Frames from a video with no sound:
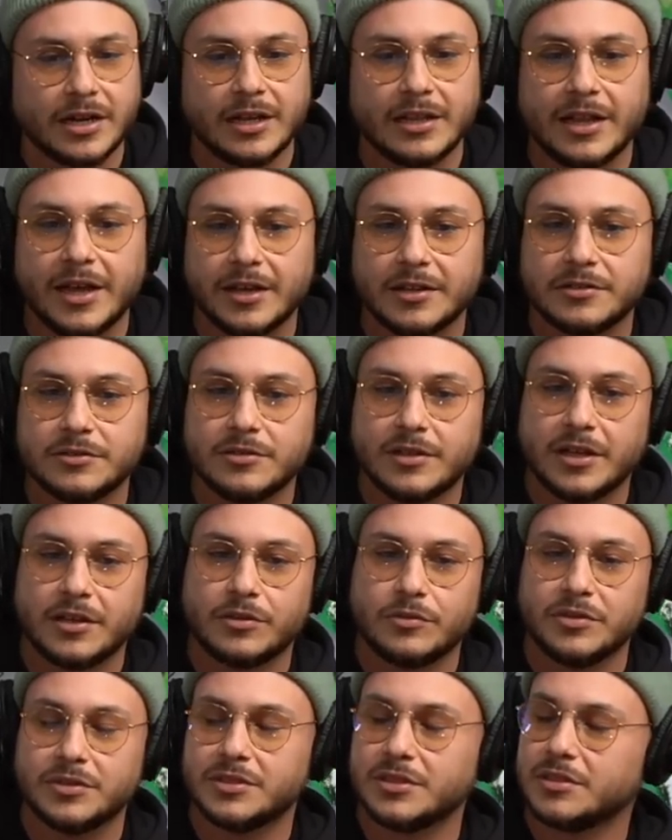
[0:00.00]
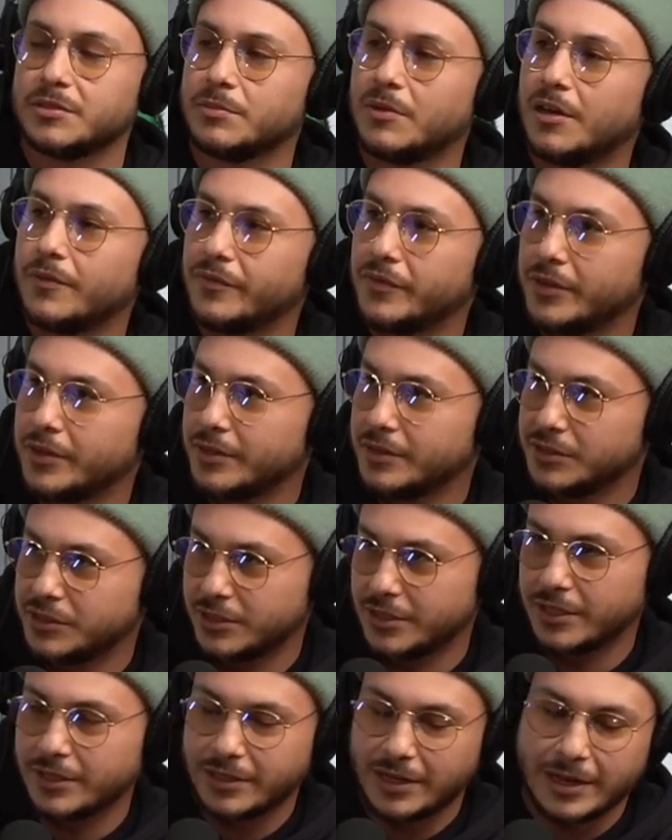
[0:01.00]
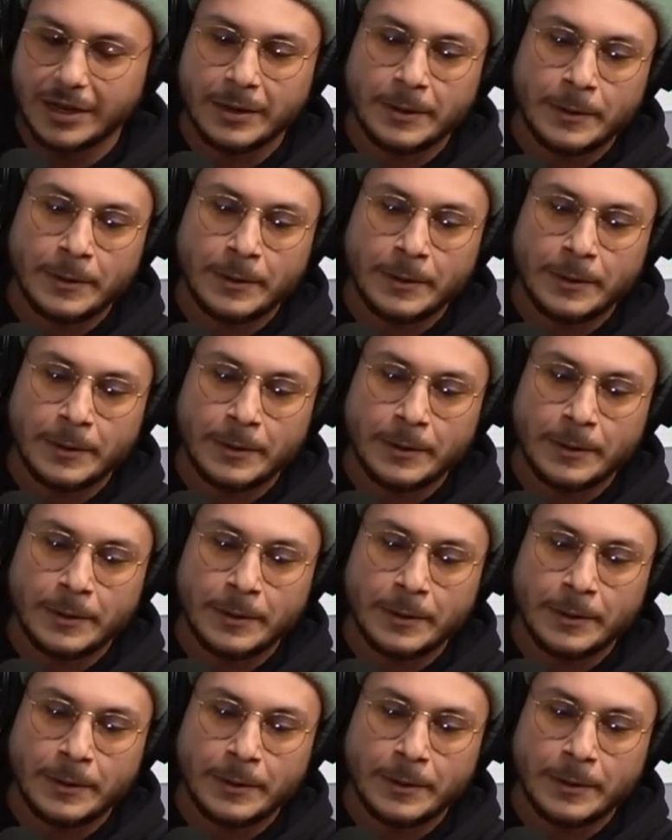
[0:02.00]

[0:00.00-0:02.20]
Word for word: liked too, like 3 6 Mafia and shit like that.